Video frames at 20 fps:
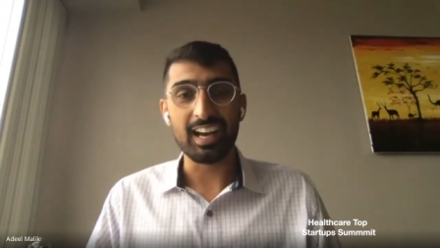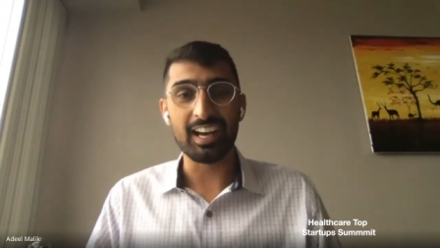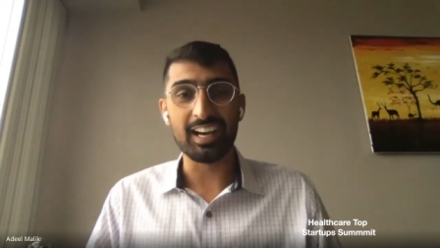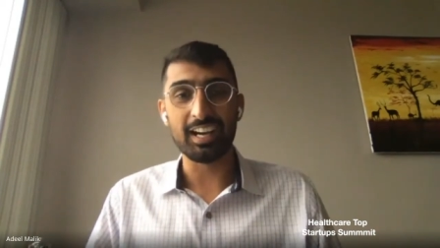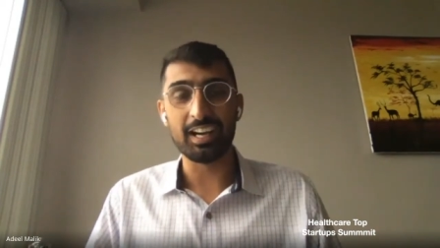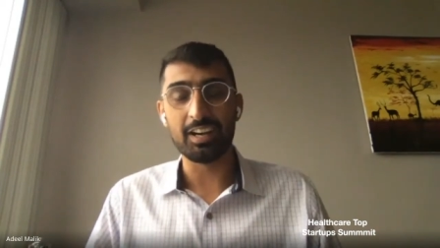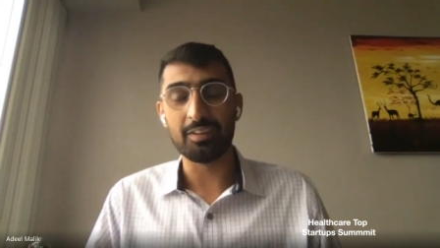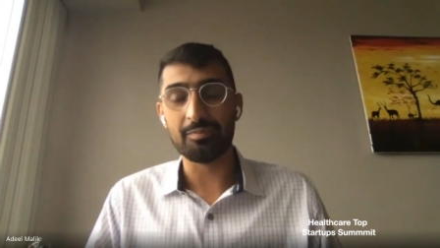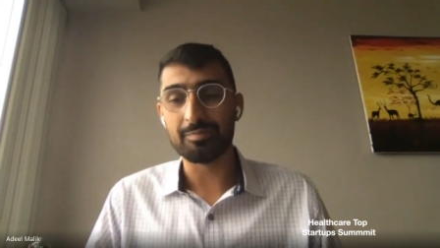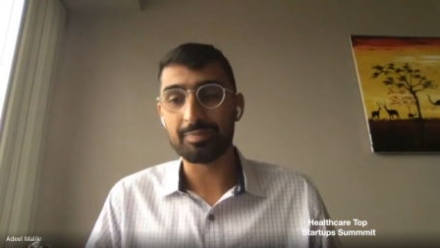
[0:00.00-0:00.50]

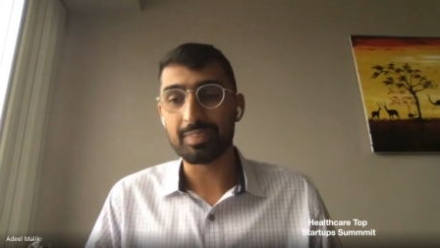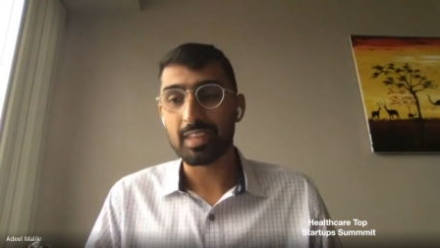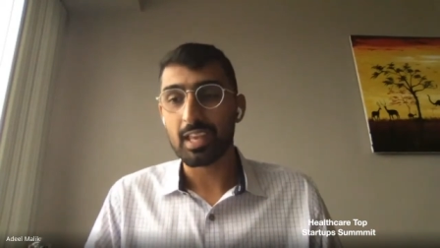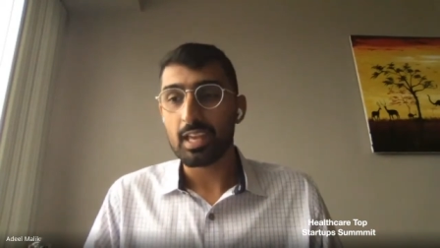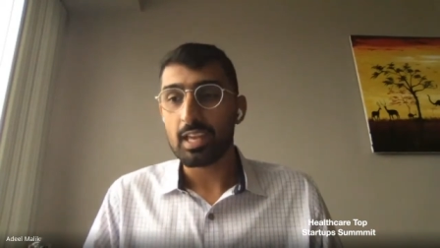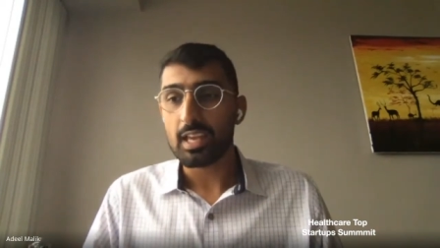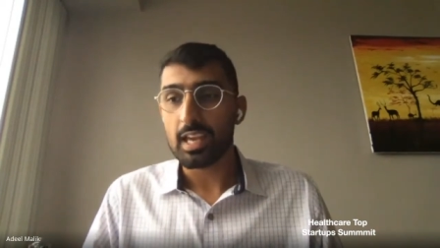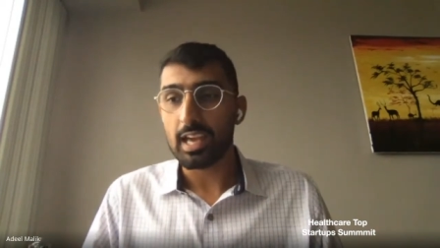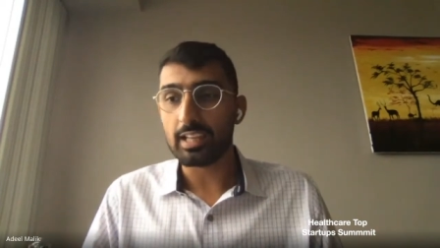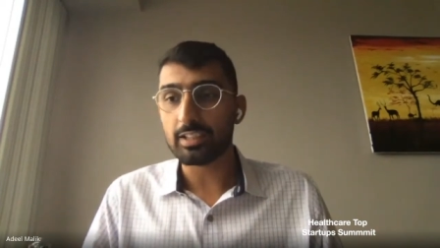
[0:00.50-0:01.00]
And
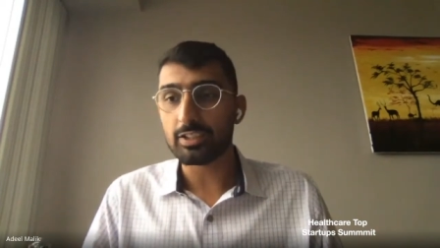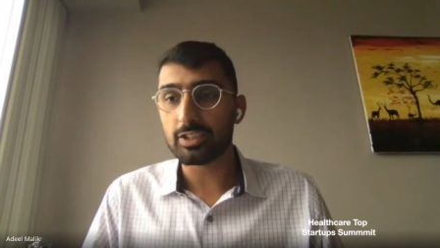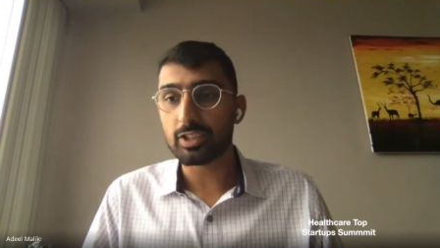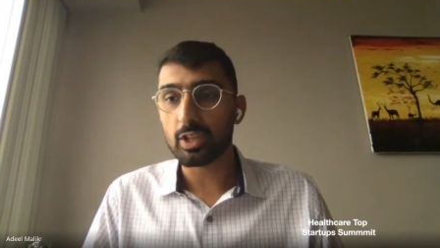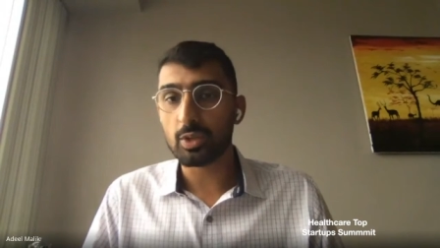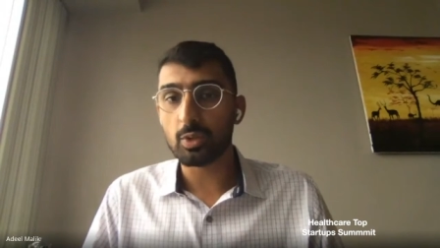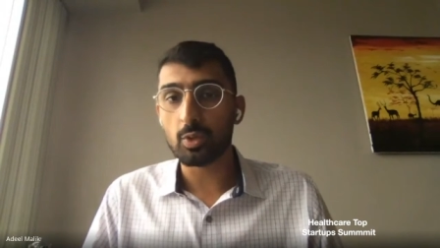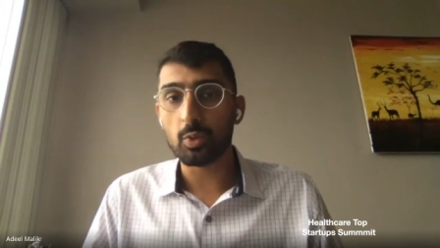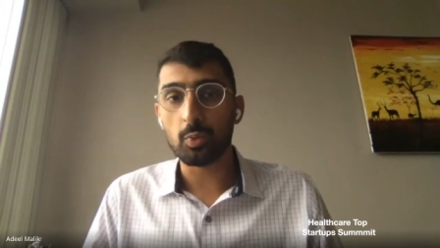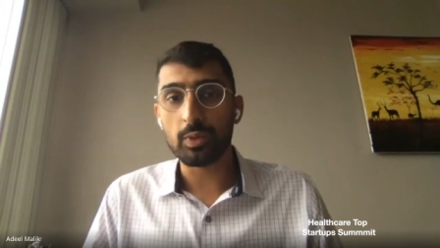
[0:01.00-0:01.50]

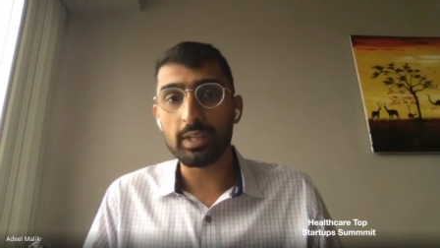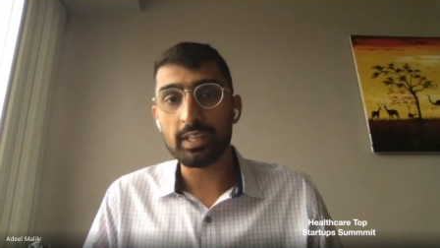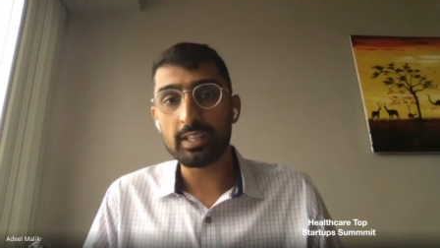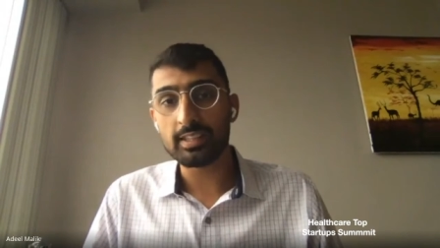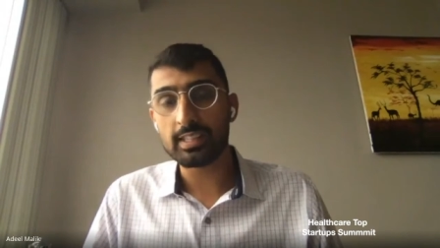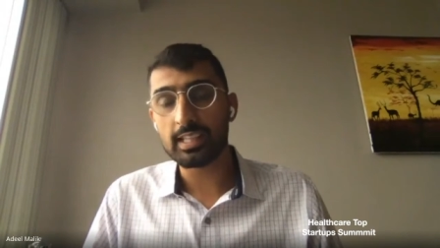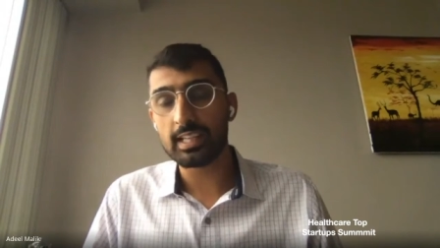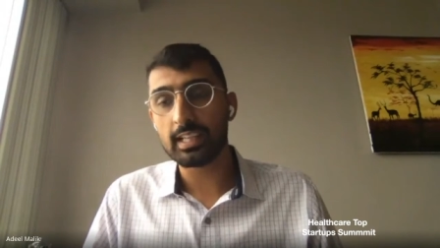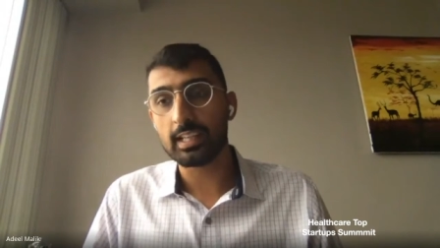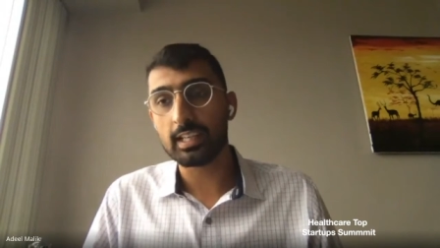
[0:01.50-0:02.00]
so
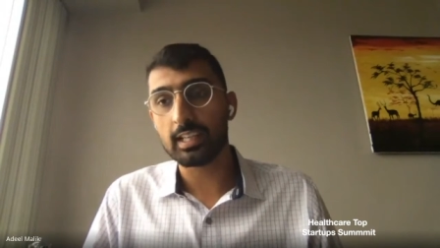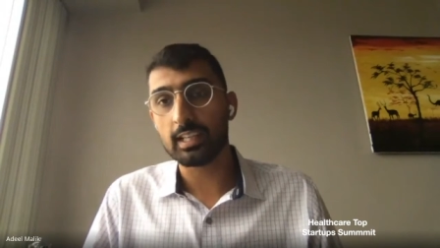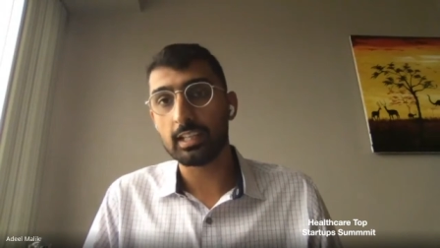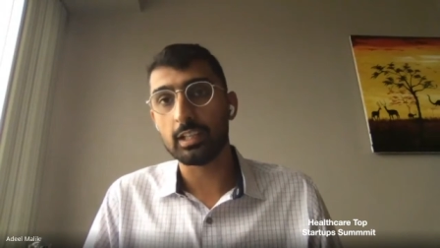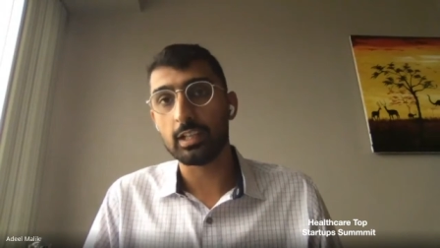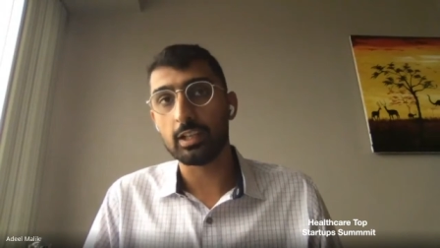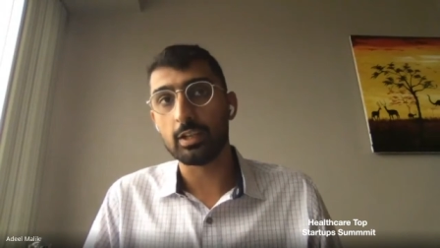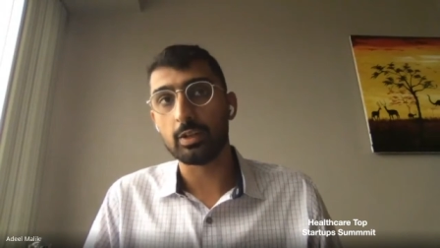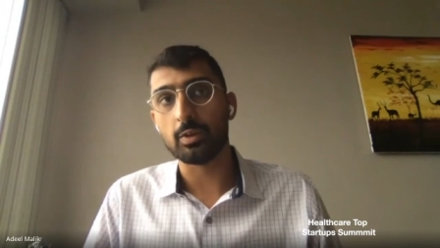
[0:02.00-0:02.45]
we think,